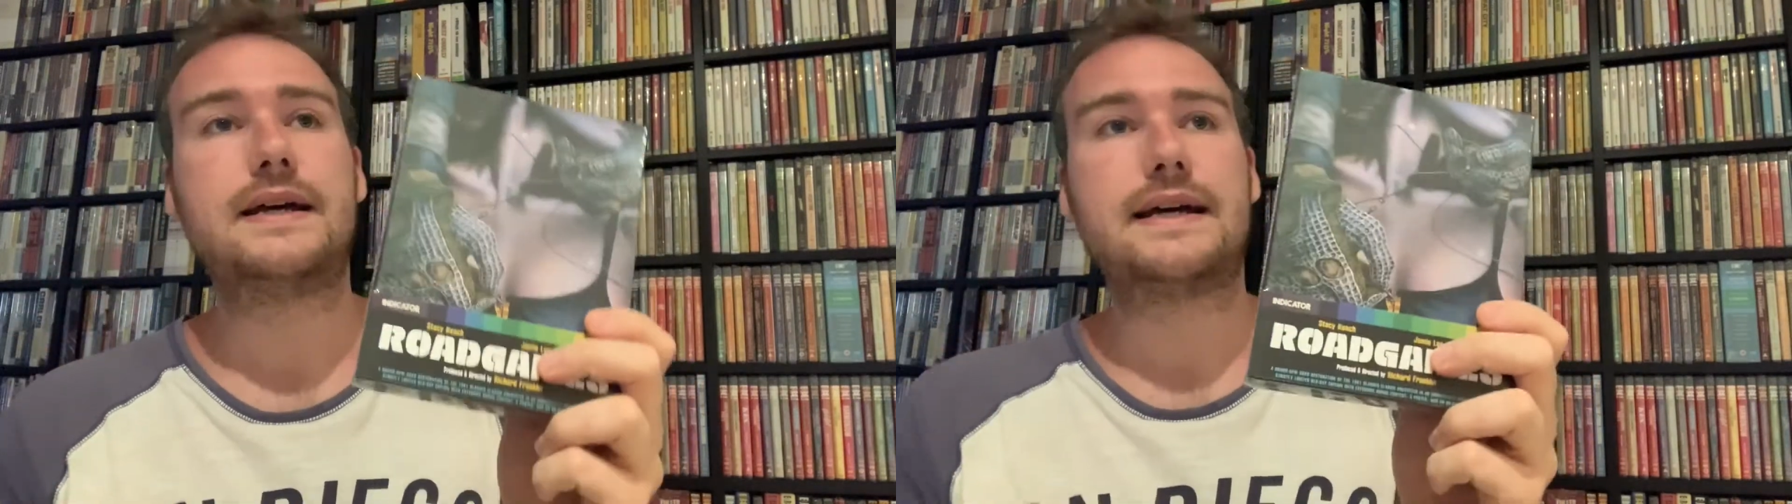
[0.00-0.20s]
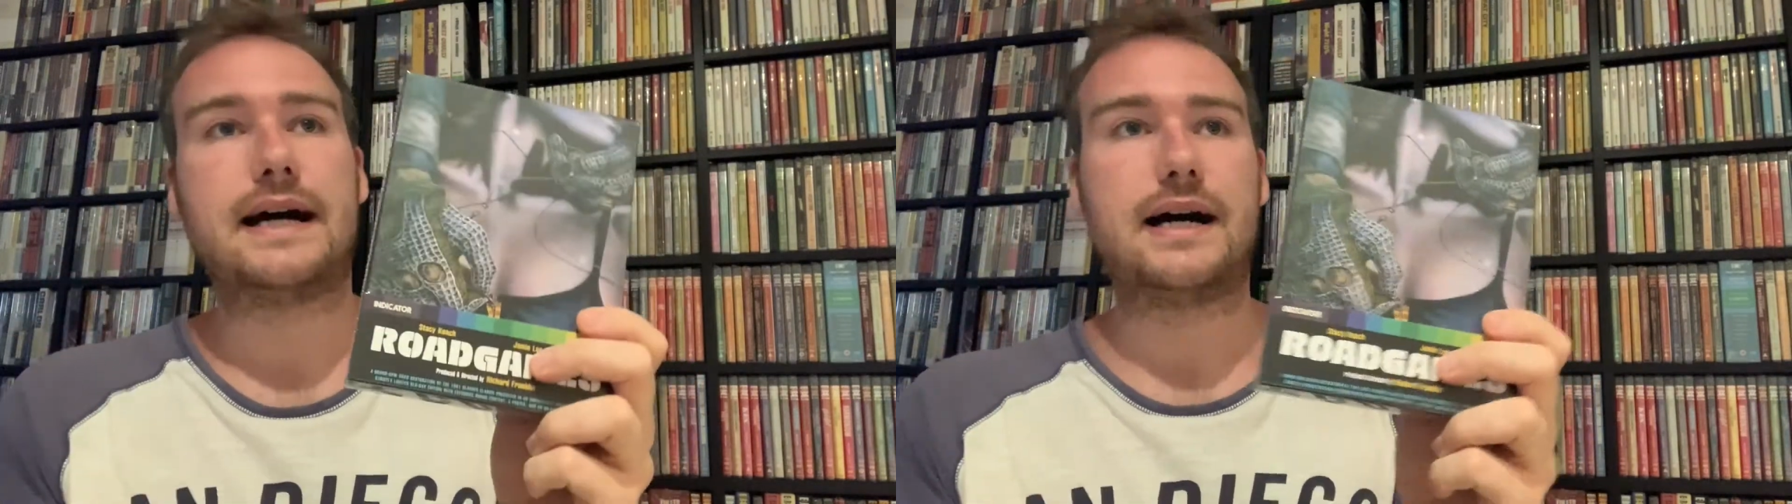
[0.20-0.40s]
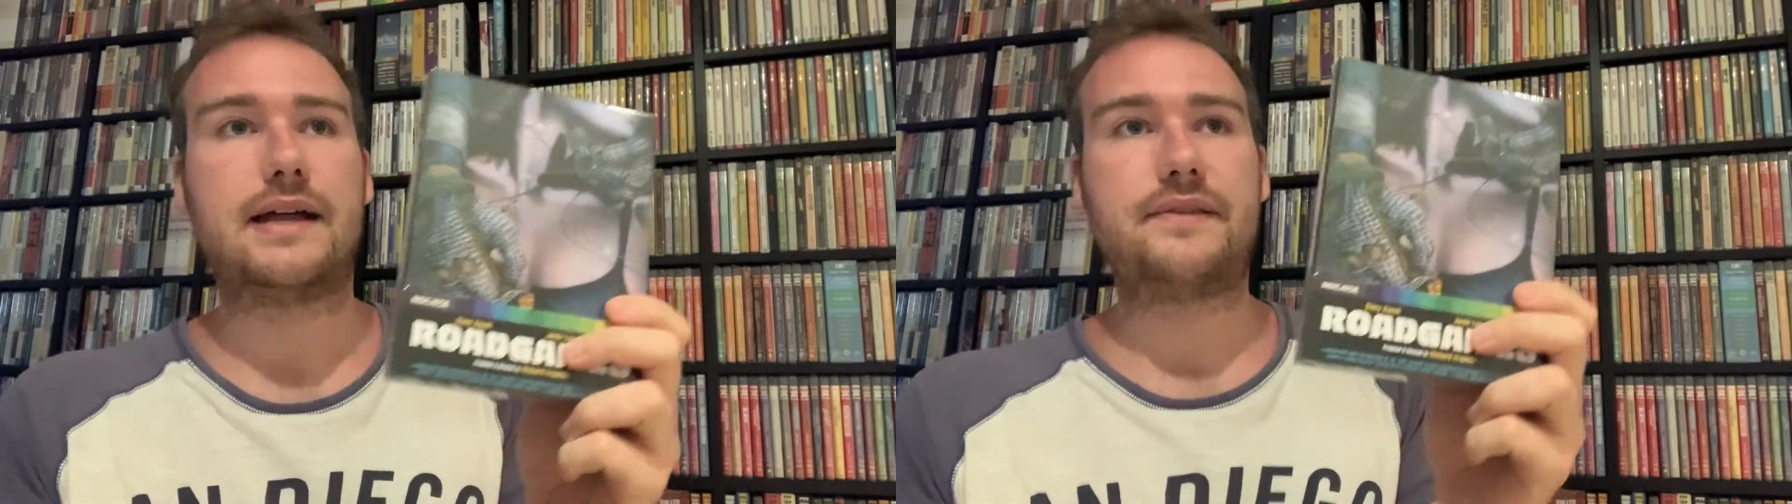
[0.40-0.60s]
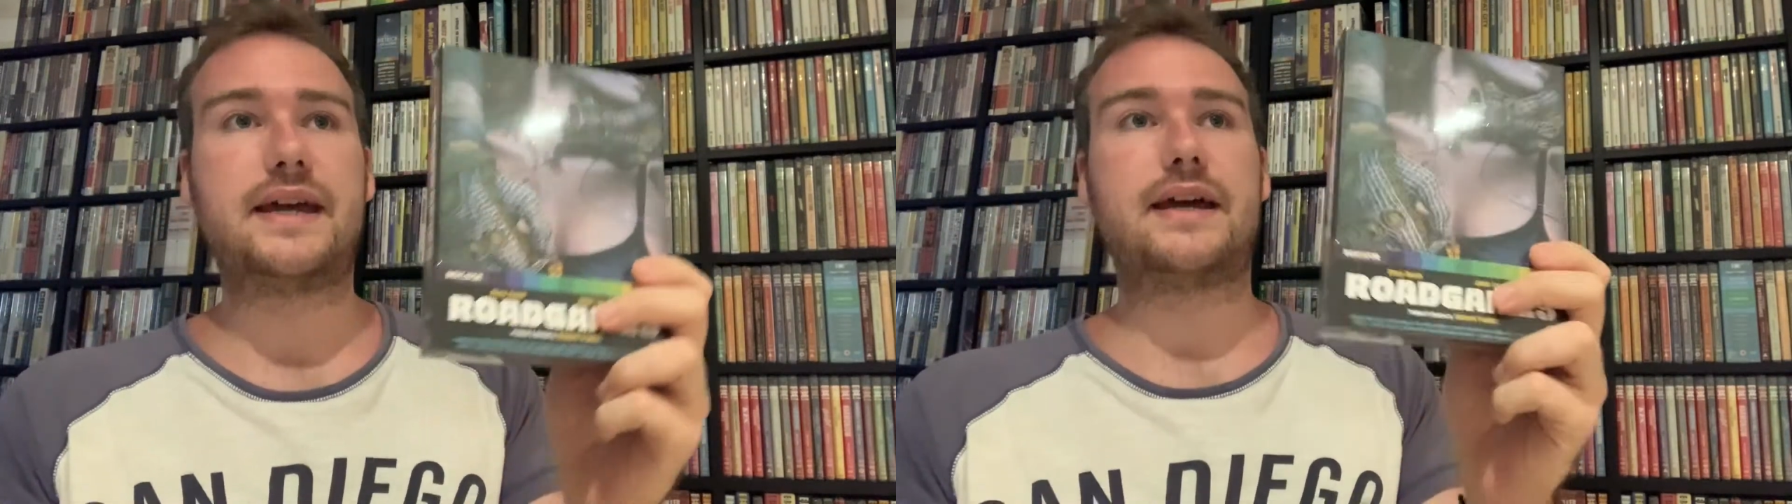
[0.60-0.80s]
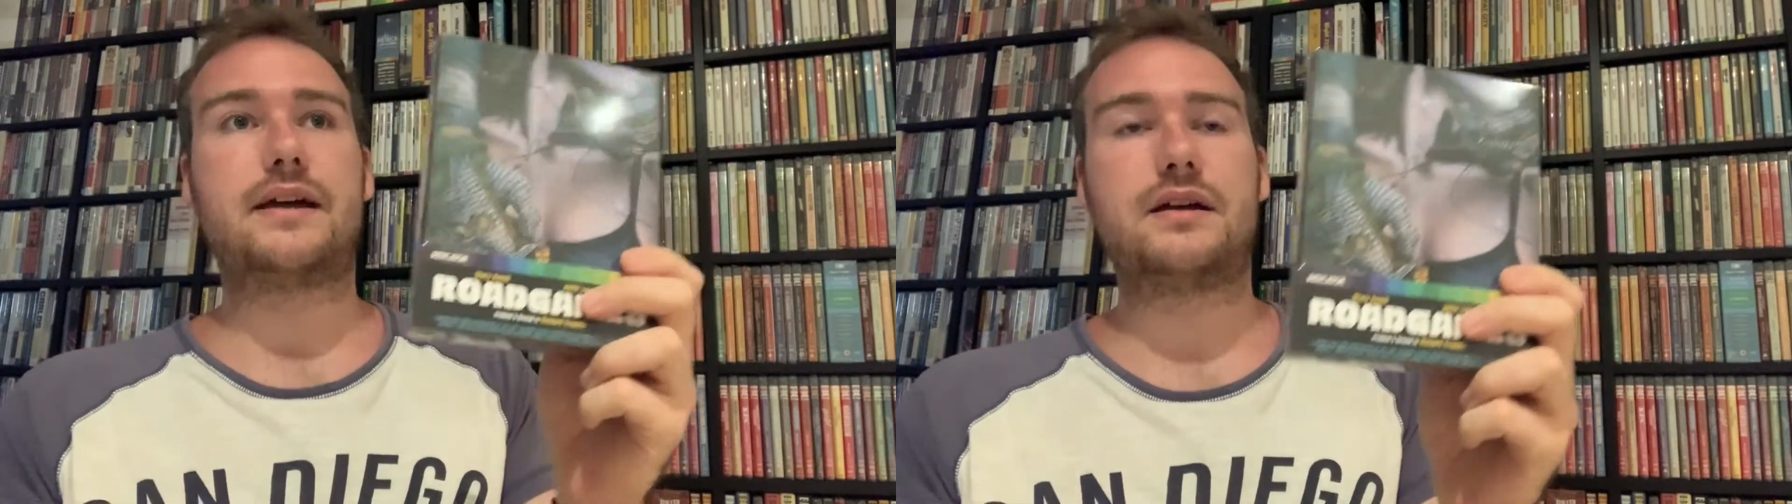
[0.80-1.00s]
And
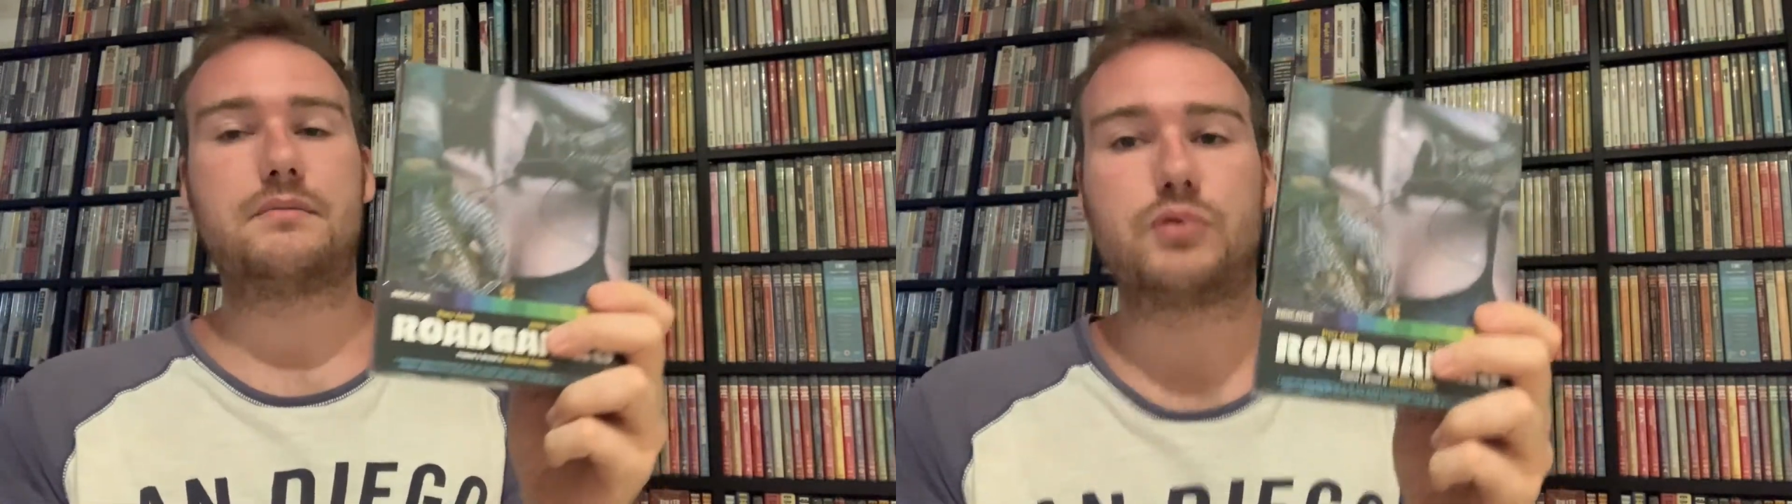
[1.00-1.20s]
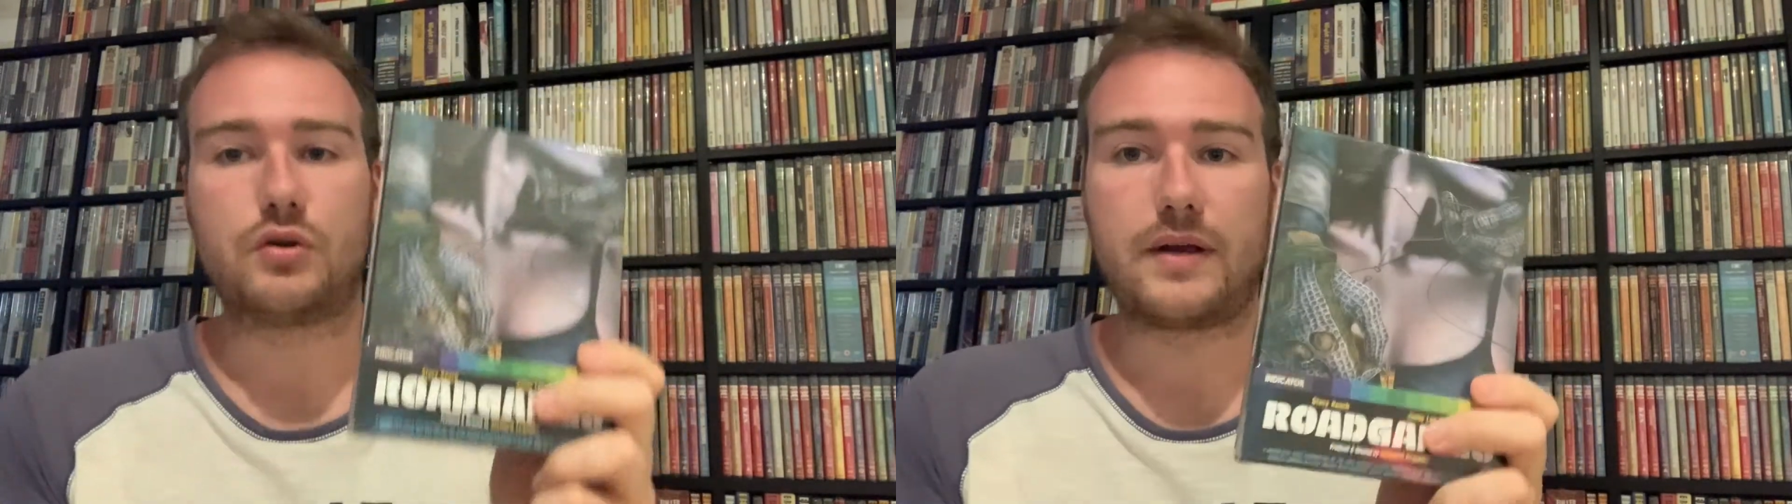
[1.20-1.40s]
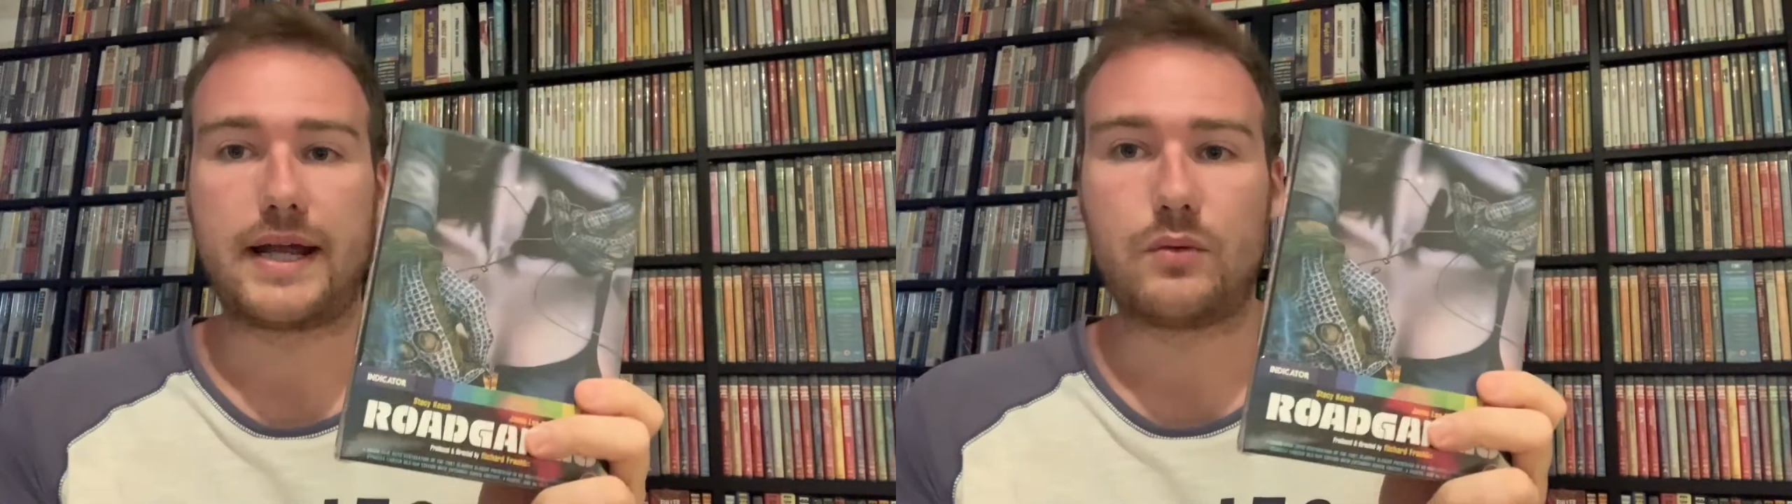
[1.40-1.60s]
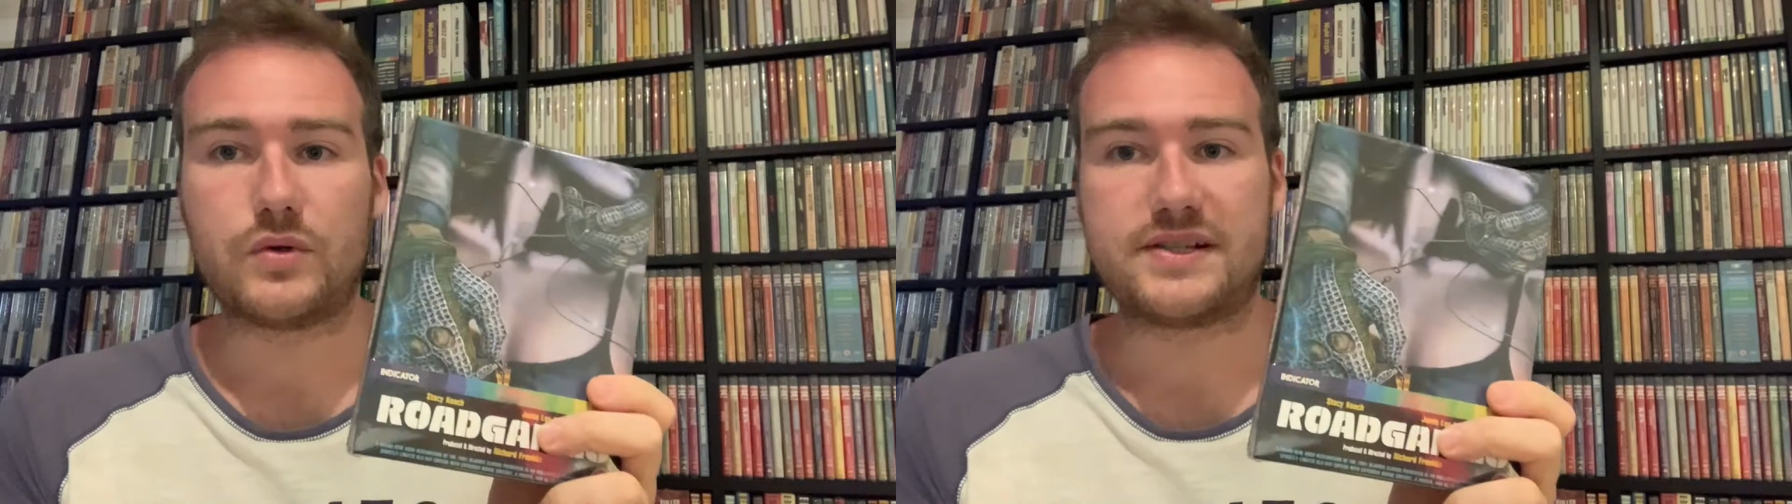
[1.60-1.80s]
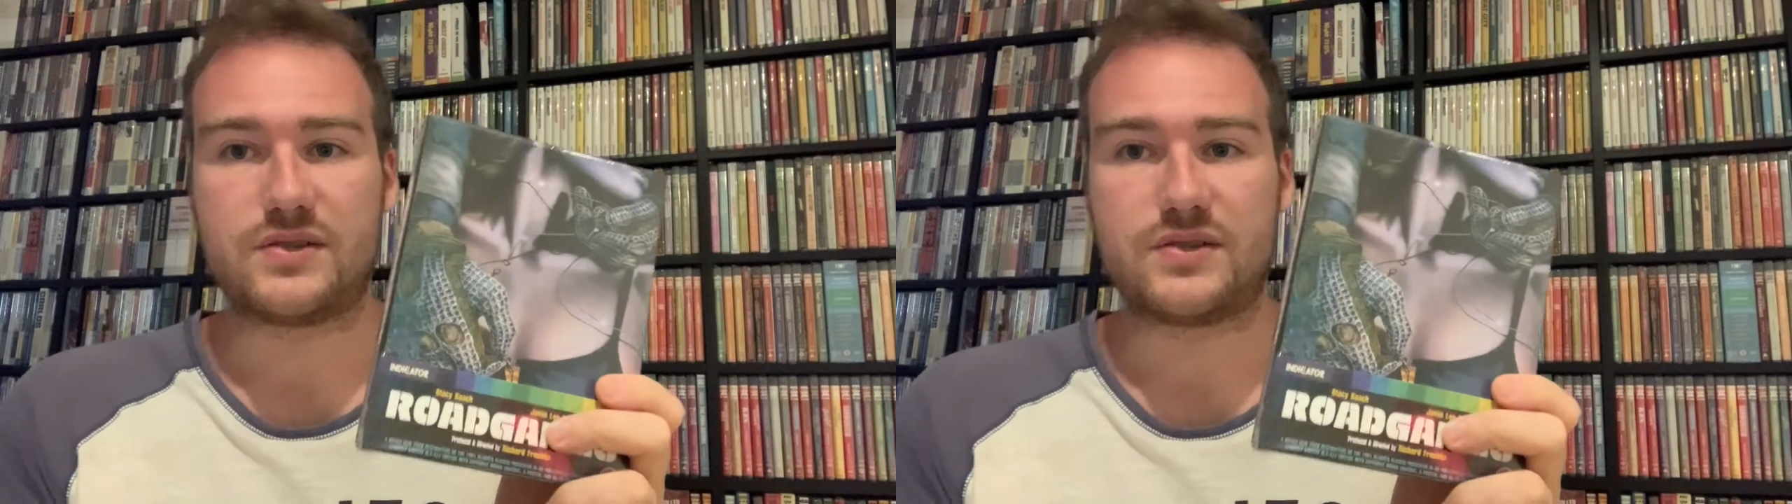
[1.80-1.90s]
their Blu-ray was